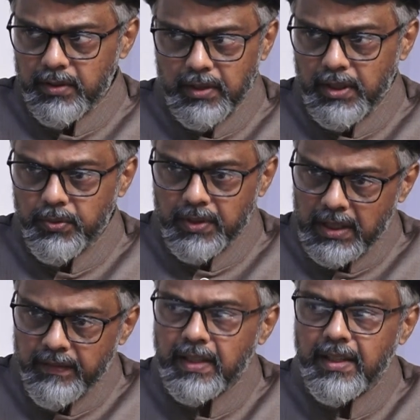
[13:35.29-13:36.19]
They don't
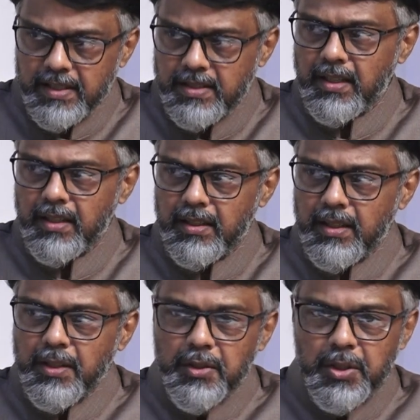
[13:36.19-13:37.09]
have a case that
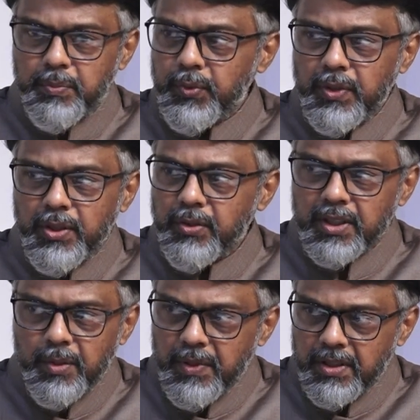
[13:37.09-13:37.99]
Tipu did
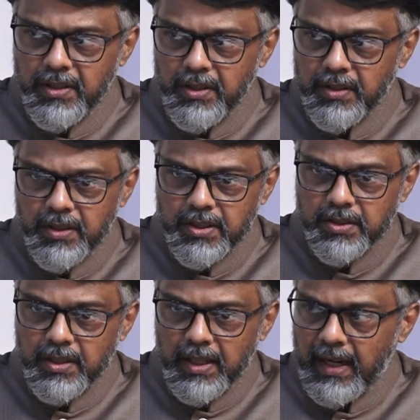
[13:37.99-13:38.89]
not commit these